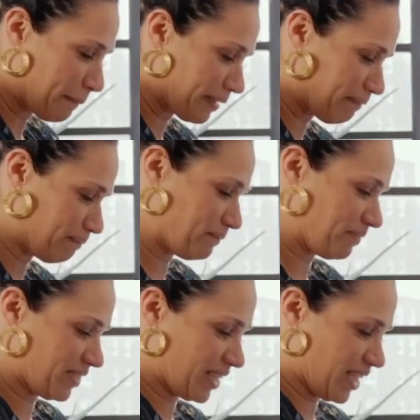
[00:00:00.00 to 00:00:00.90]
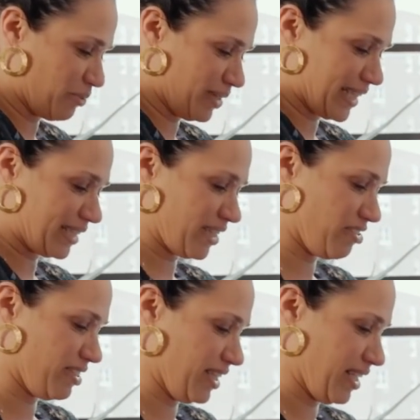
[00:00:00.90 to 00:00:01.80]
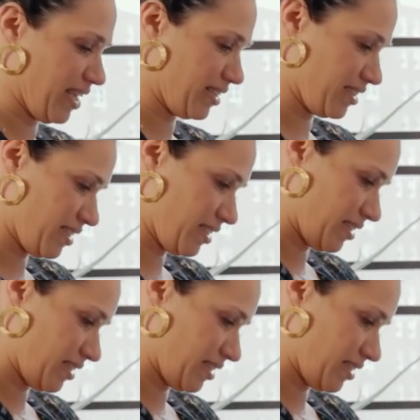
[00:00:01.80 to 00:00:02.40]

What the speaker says: but we'll get there in the end.